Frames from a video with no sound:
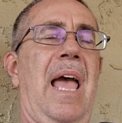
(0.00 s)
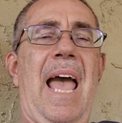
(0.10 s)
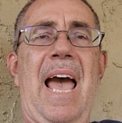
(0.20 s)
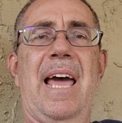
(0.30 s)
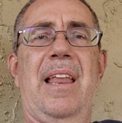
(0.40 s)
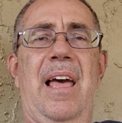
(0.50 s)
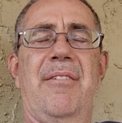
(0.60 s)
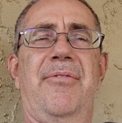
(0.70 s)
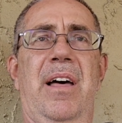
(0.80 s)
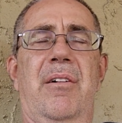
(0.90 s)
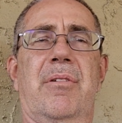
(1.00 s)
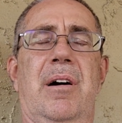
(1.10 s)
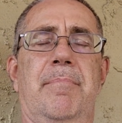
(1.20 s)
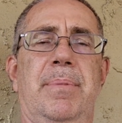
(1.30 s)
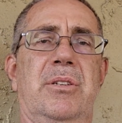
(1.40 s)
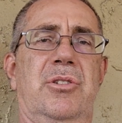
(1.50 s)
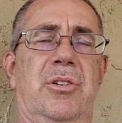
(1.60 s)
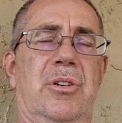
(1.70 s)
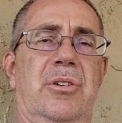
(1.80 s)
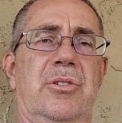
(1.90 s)
At FL Compass
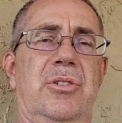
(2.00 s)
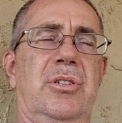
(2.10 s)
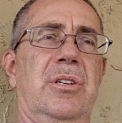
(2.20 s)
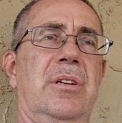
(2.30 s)
Church.